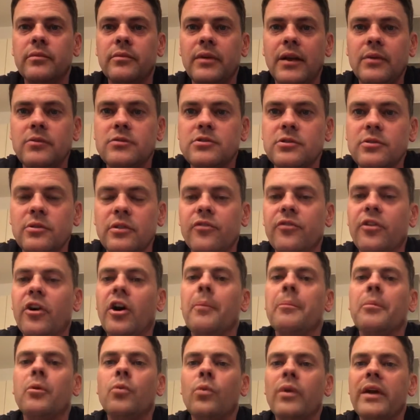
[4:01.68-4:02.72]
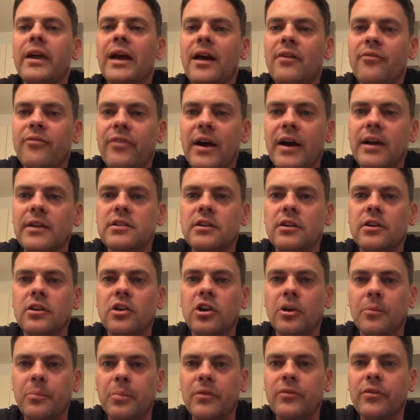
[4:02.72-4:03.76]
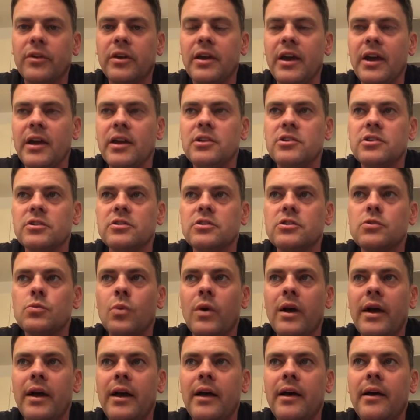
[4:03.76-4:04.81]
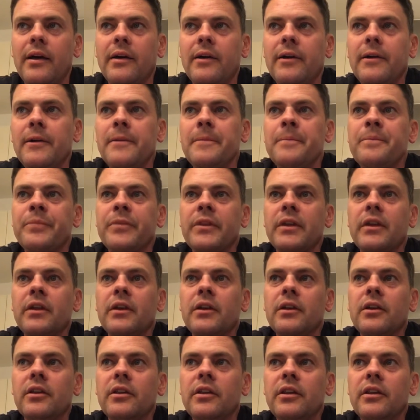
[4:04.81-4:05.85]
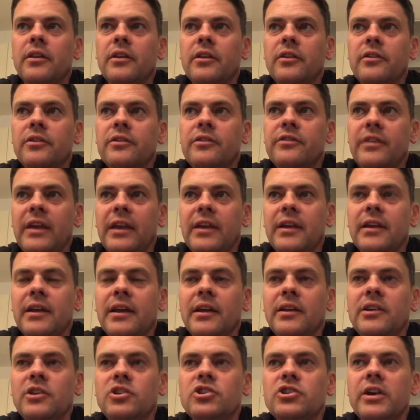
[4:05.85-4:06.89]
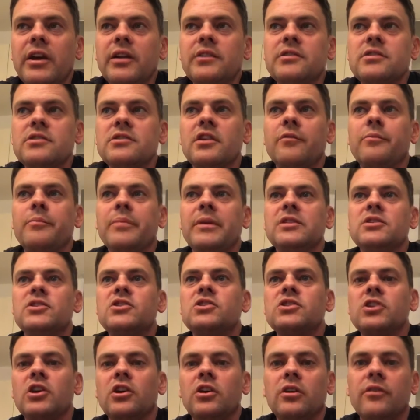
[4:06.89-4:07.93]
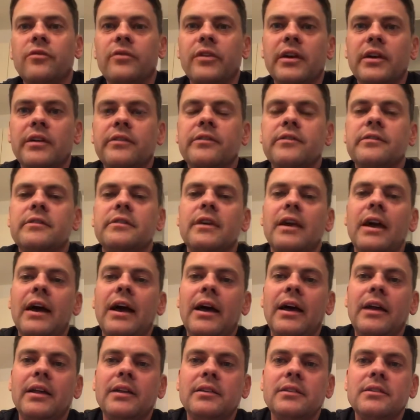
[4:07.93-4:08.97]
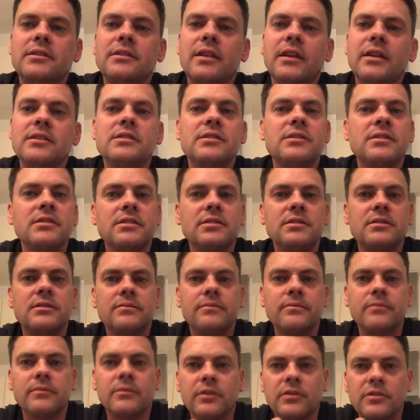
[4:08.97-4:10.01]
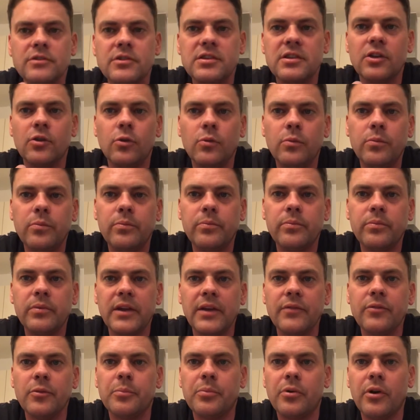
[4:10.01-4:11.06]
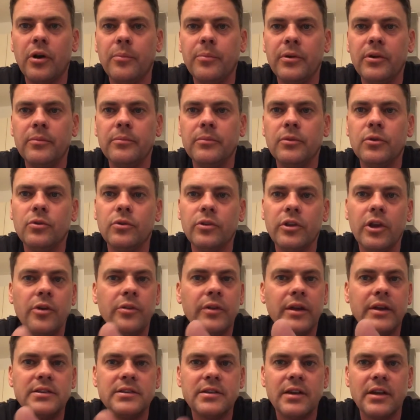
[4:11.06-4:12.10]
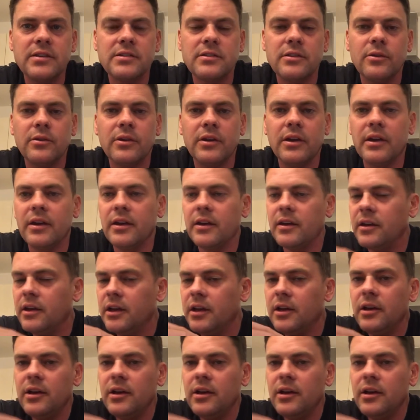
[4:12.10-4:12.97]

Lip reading: absolutely fine, but we have had a couple of occasions where second-hand injectors have been serviced and they can still give a problem, although they test okay.